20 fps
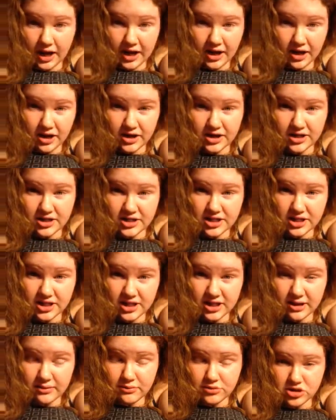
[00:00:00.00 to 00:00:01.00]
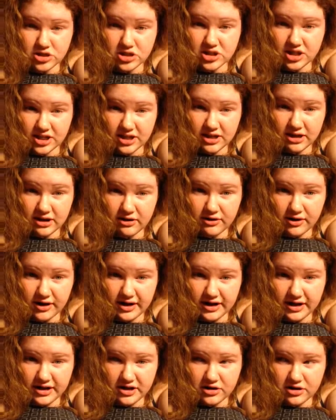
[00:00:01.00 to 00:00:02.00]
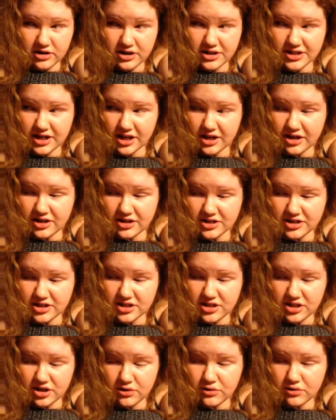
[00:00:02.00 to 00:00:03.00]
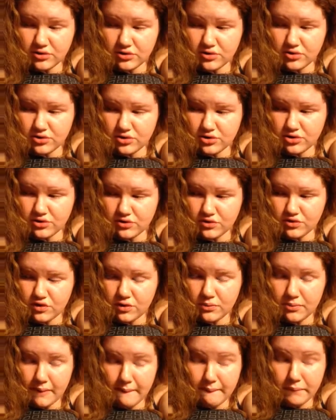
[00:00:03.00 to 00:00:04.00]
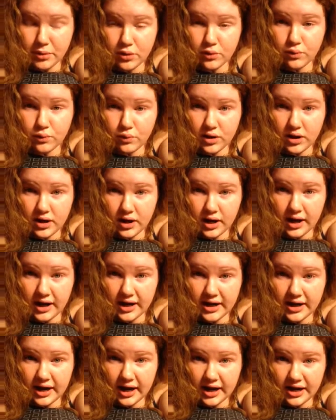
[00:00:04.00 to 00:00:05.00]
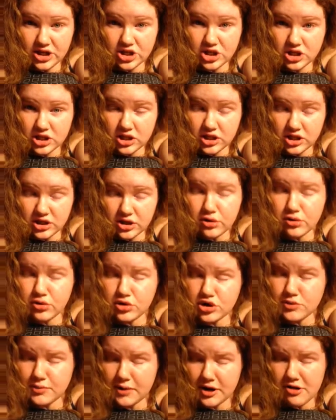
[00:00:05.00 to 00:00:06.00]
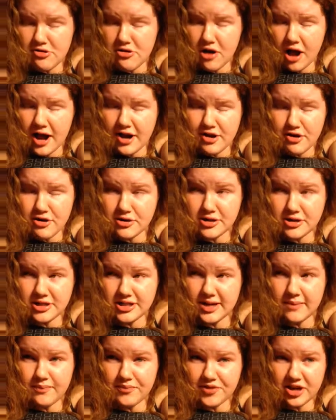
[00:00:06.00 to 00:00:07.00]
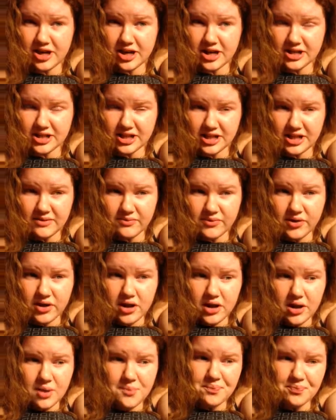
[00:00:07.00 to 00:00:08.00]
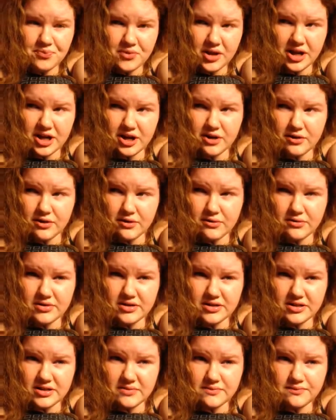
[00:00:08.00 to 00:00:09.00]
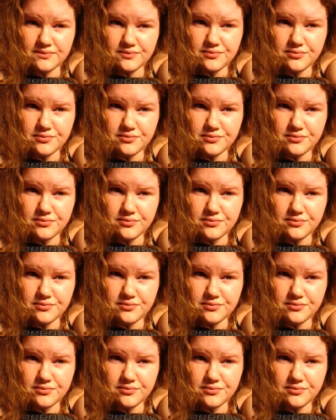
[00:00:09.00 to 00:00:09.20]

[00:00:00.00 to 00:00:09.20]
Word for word: I honestly am just thinking right now because I honestly don't remember what I actually used, but I, know it was something like that. I know it was.